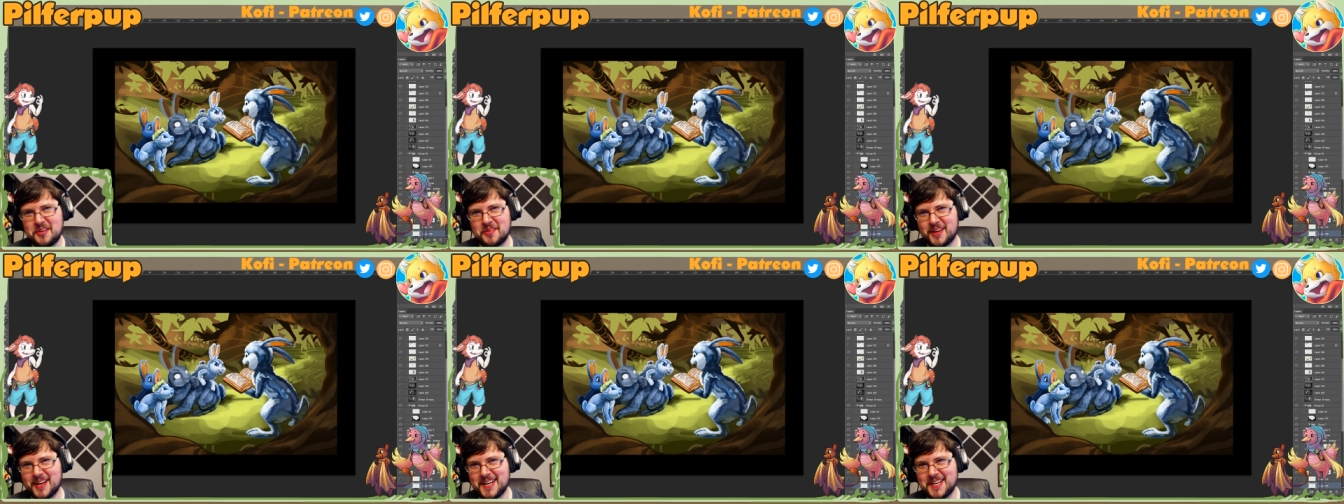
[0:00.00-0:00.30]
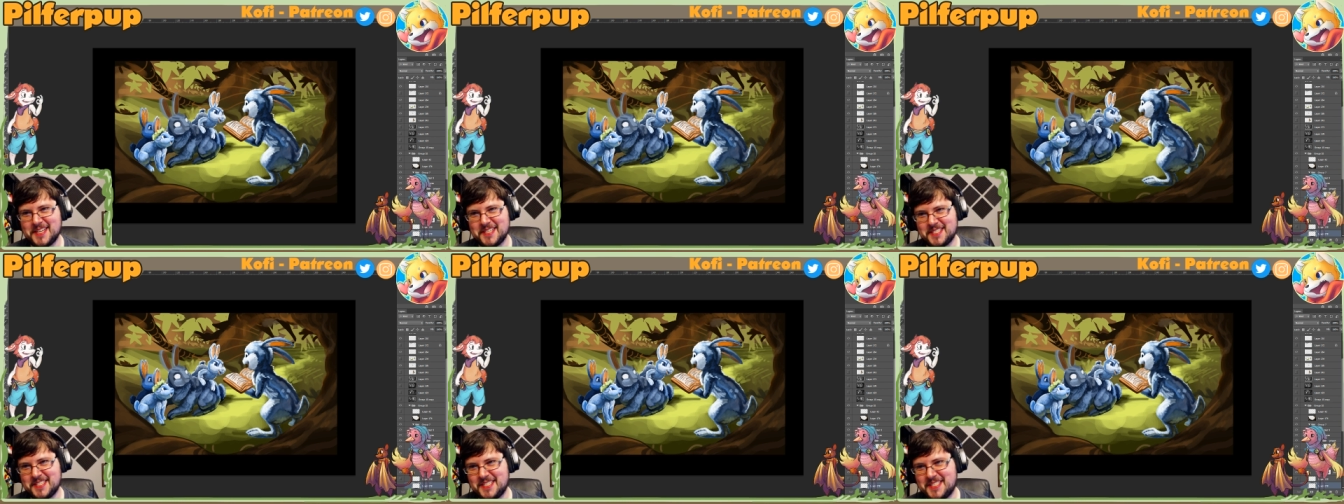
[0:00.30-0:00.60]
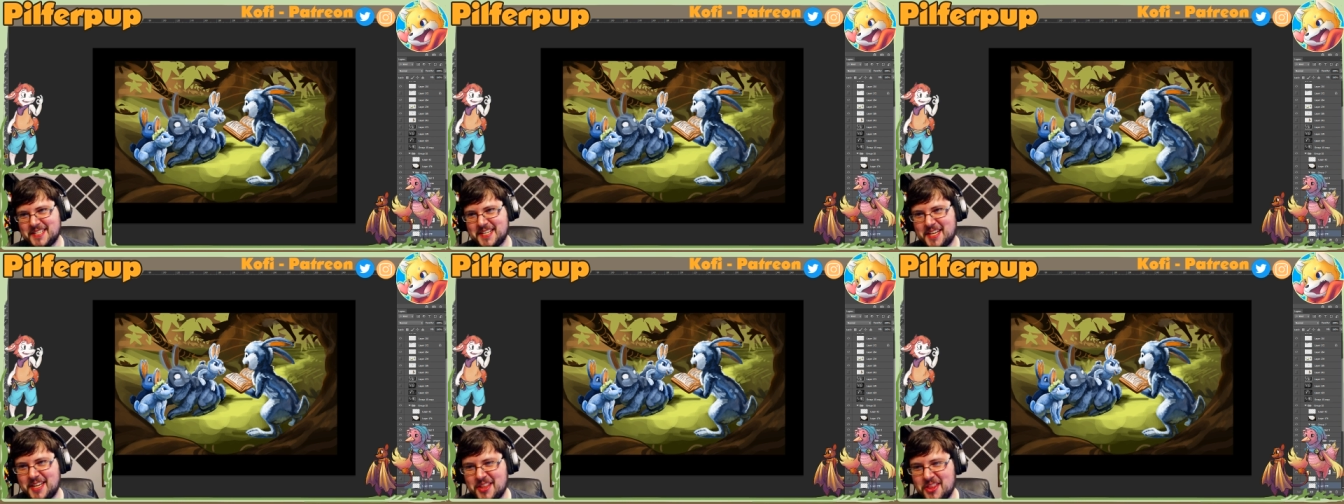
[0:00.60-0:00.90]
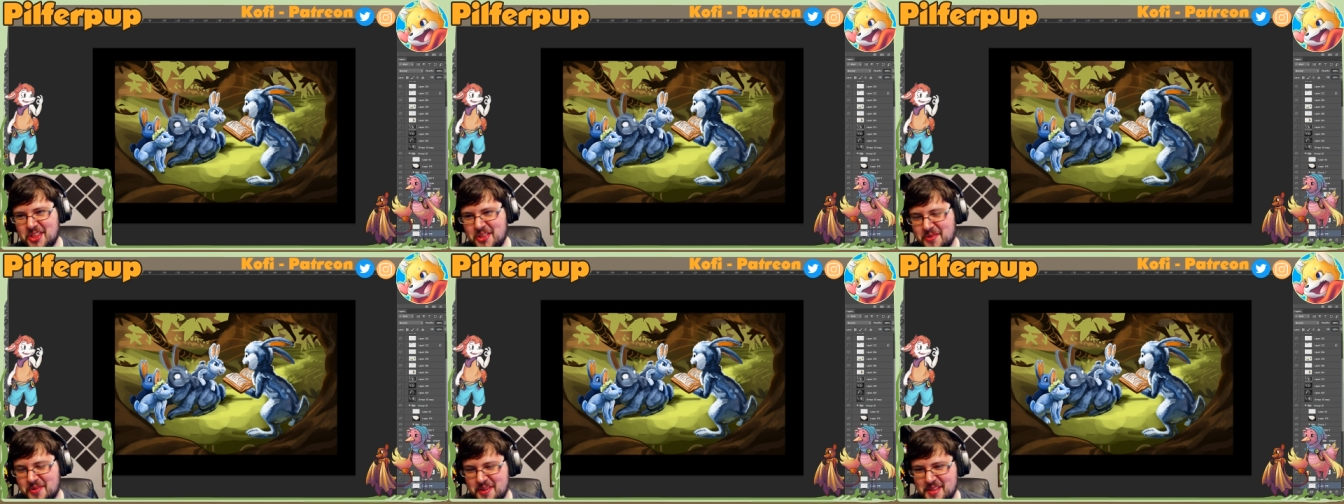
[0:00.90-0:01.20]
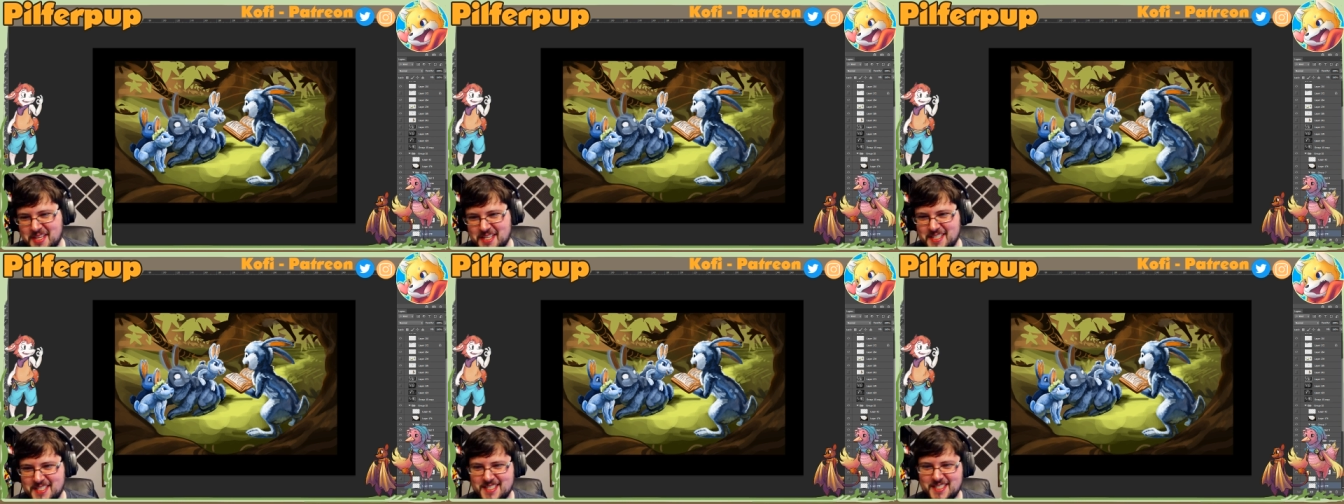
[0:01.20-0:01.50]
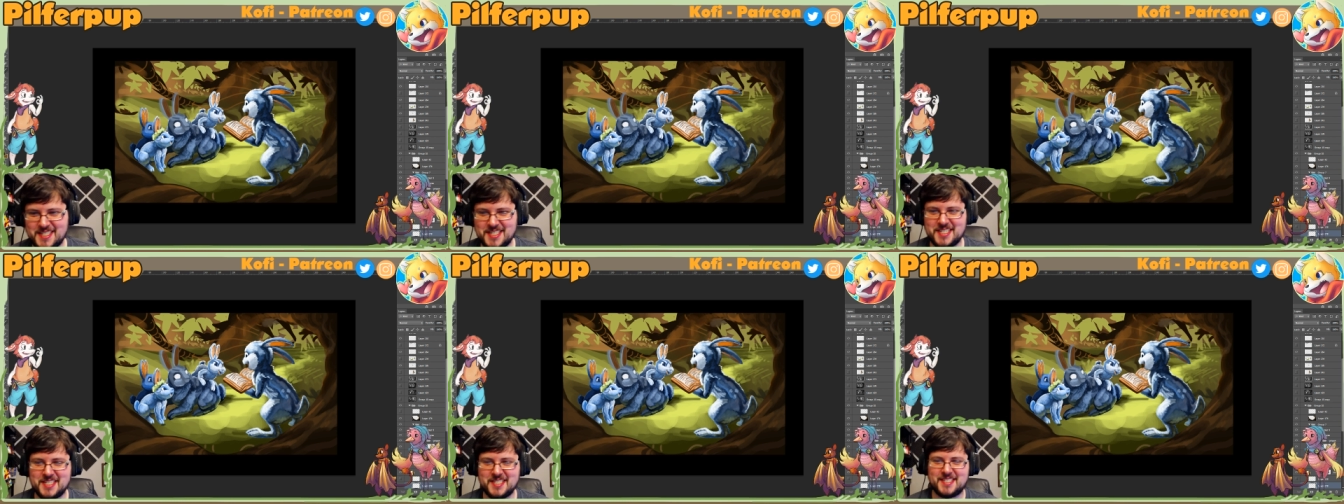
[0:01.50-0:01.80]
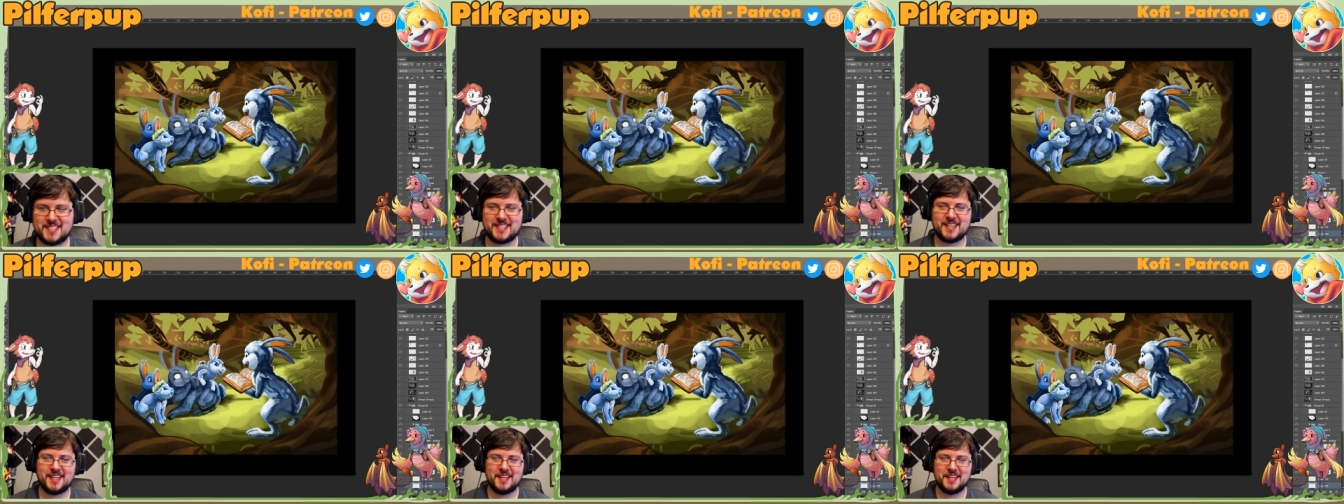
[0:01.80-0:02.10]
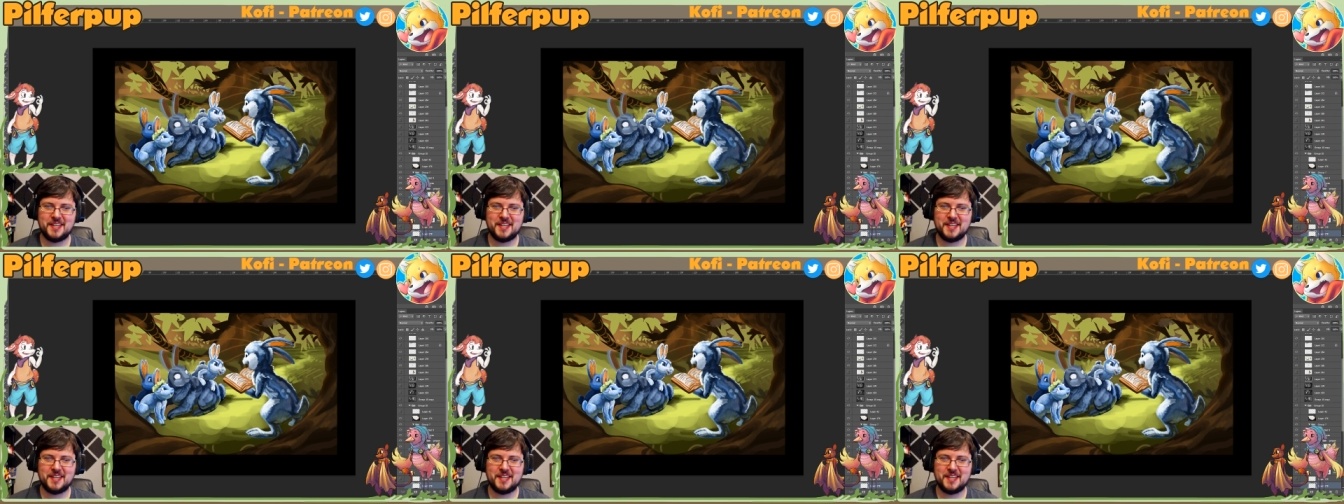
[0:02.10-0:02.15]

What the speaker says: guys sticking through this and just